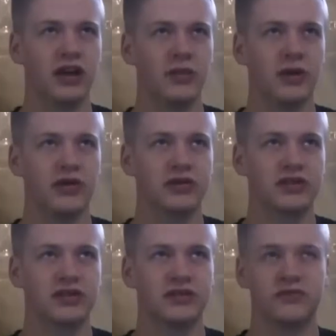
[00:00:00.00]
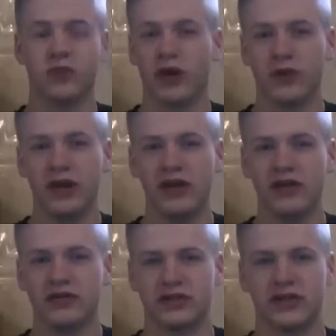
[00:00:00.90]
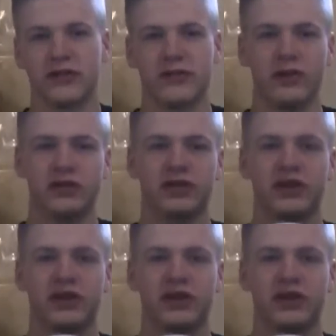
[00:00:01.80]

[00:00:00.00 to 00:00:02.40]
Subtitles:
about 1 week, so of course